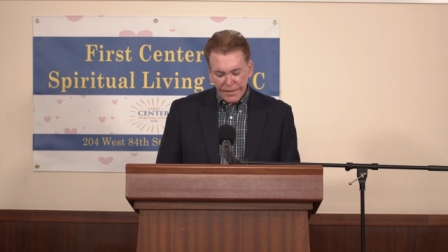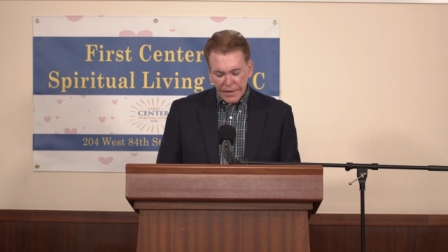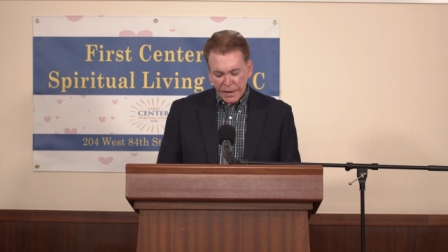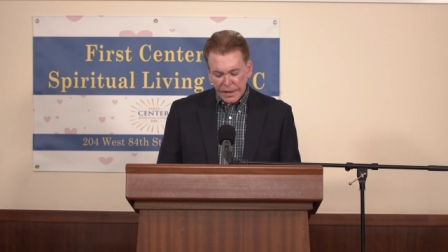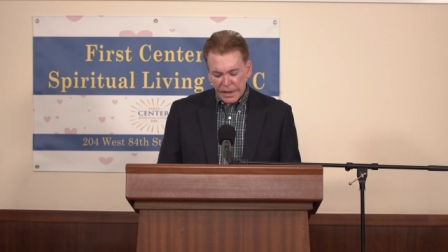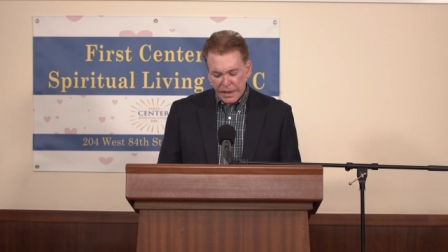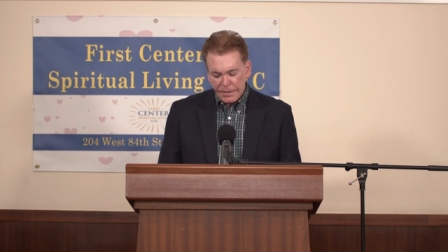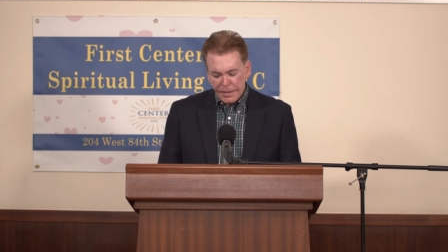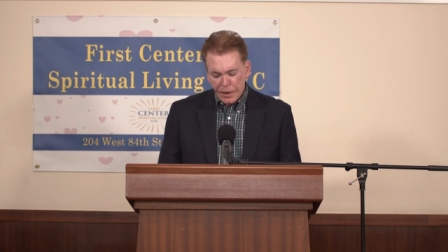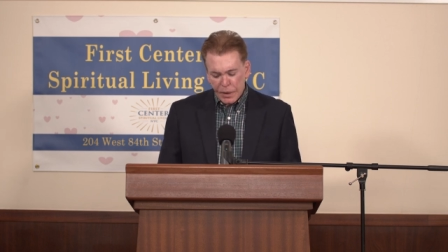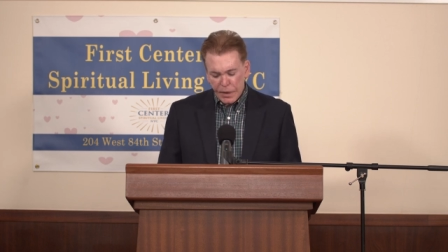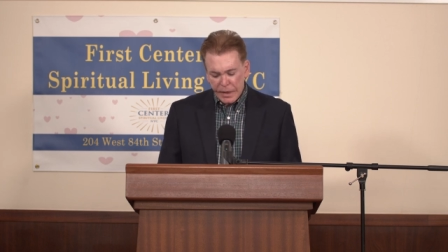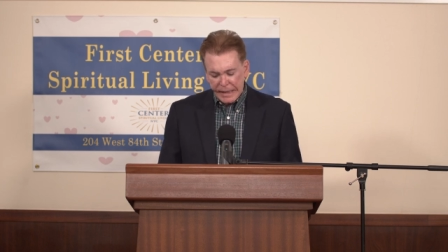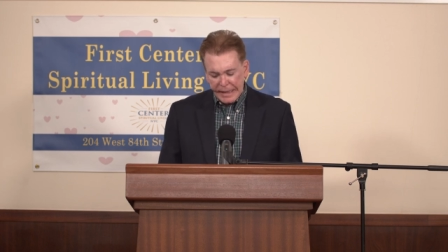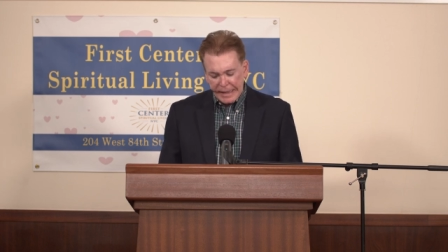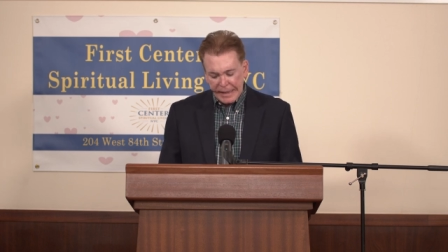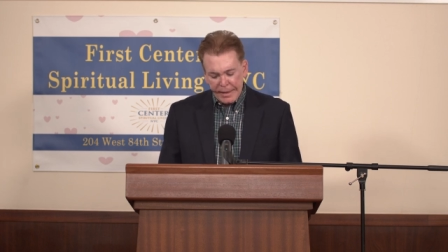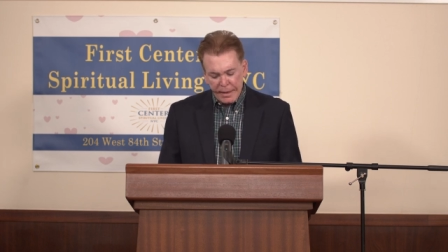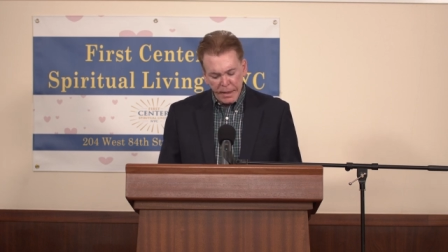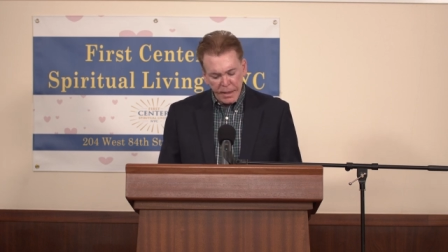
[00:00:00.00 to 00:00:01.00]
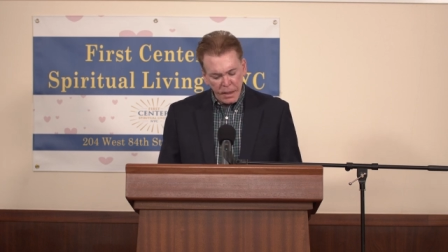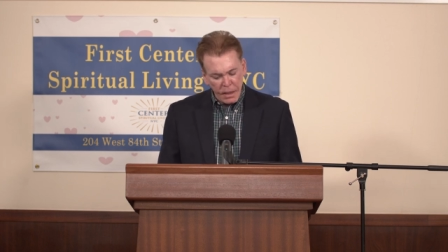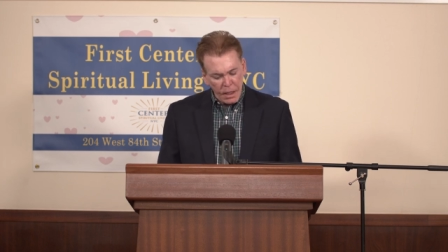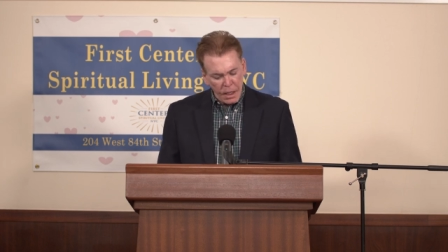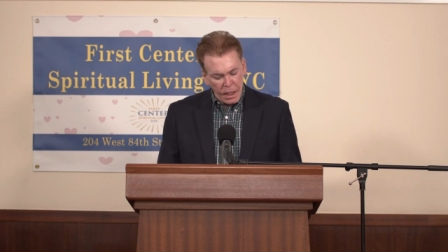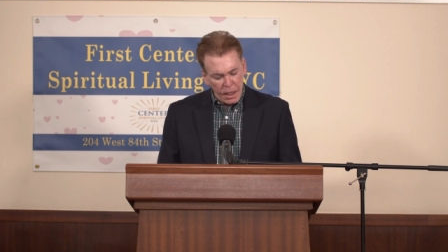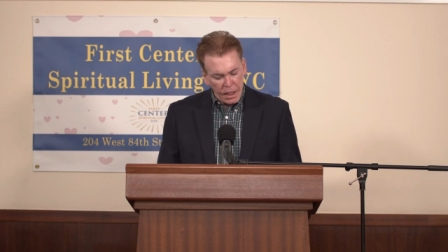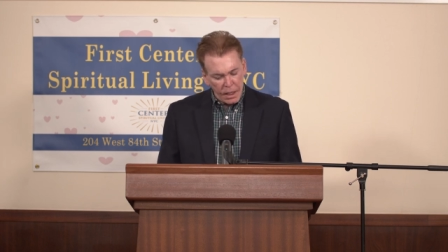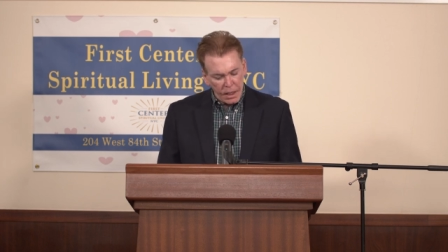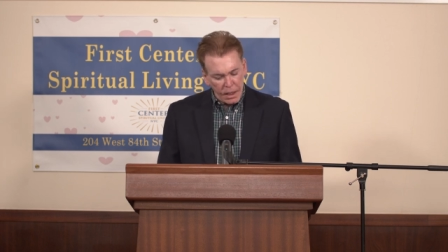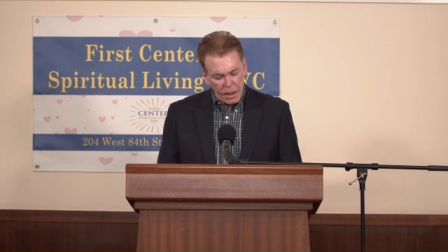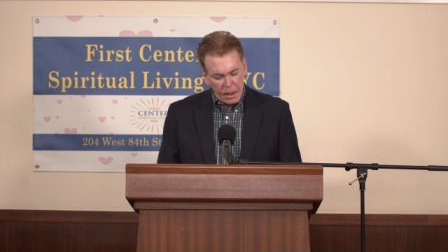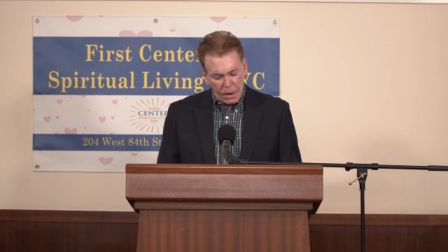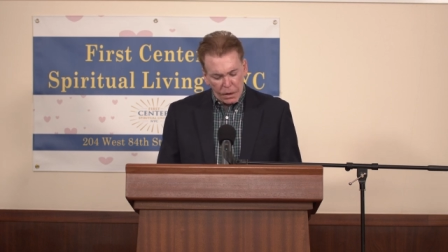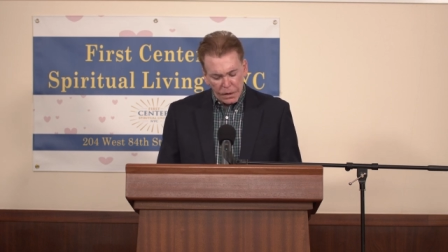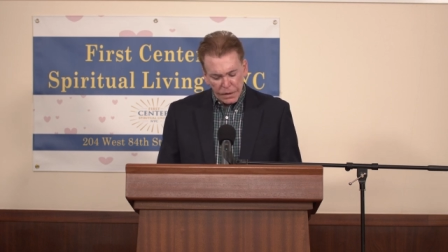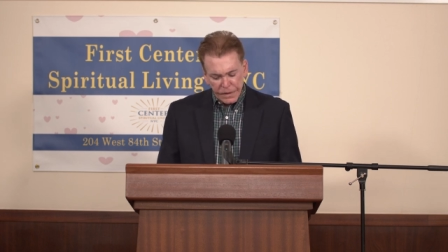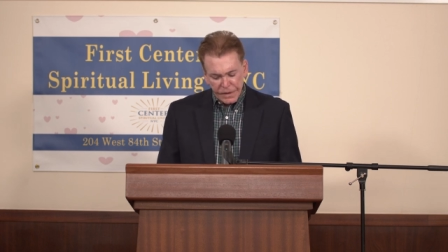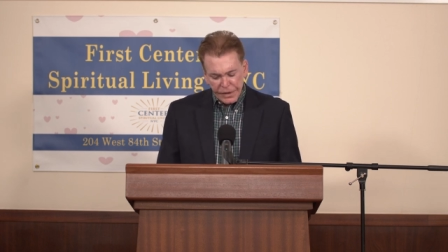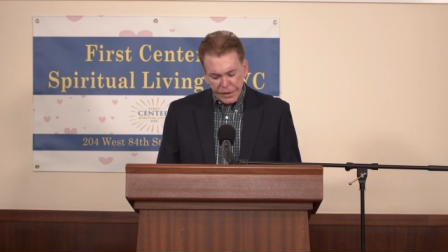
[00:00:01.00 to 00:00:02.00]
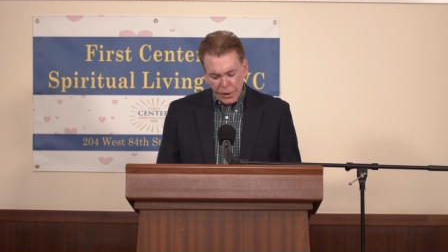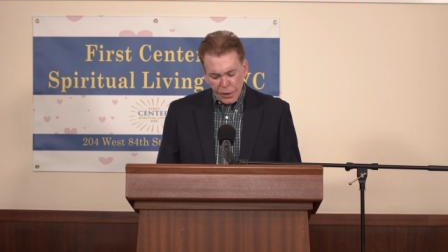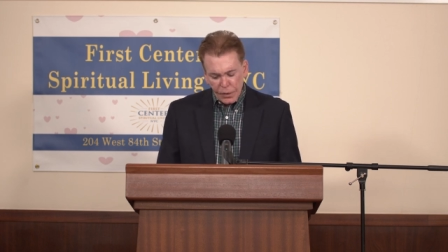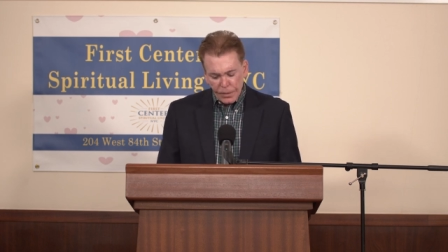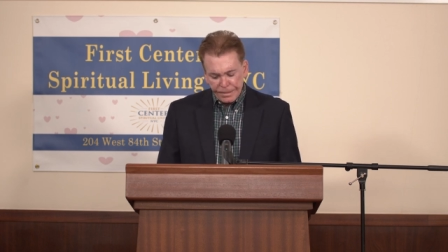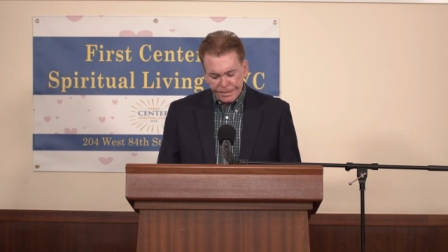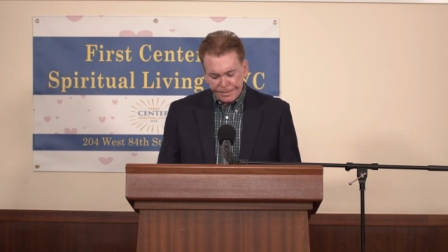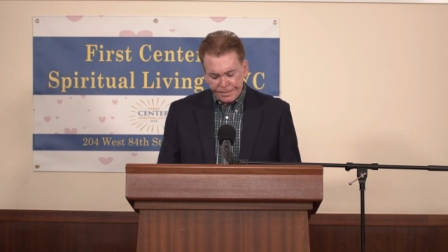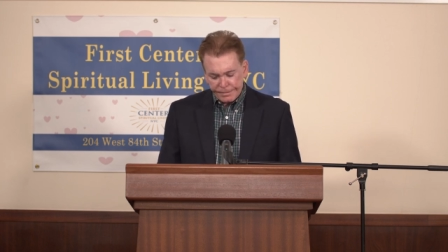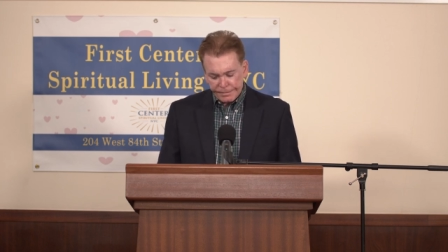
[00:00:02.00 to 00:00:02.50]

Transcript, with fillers: our community. Uh, also,